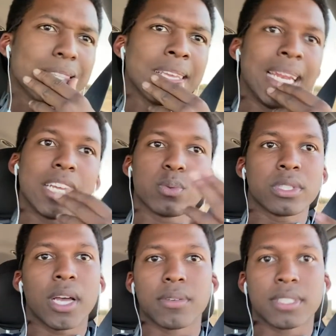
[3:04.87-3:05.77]
and that's
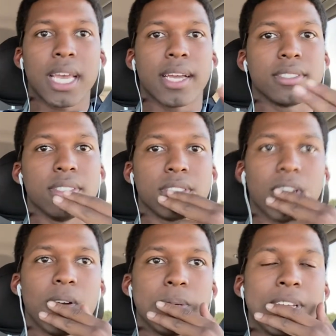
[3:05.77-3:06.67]
without taxes.
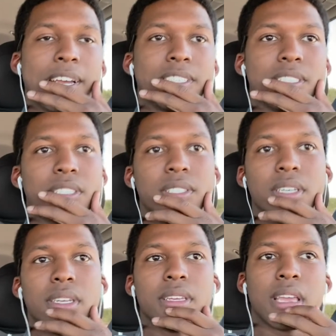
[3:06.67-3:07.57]
With taxes,
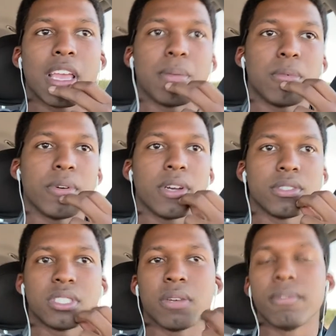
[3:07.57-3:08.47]
it came
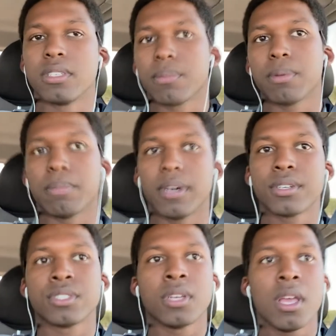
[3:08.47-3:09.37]
around 70 something
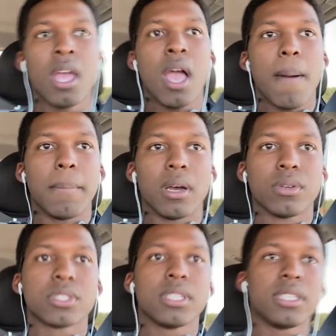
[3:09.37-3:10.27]
bucks. But it
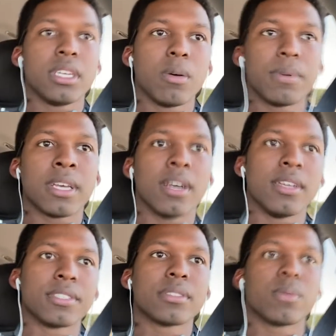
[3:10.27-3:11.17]
was a good deal
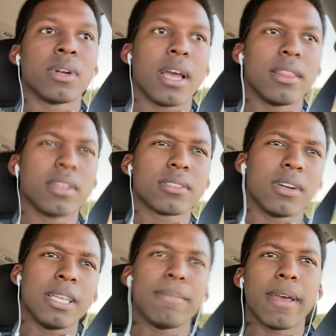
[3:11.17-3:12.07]
because when I looked
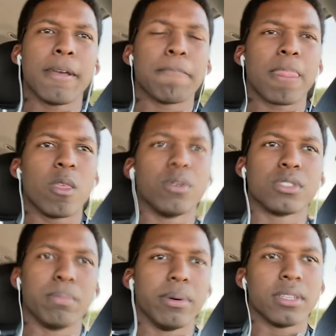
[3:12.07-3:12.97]
on eBay, there
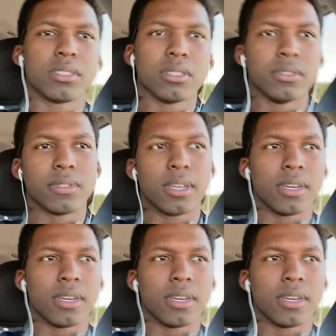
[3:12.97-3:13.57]
was a bunch of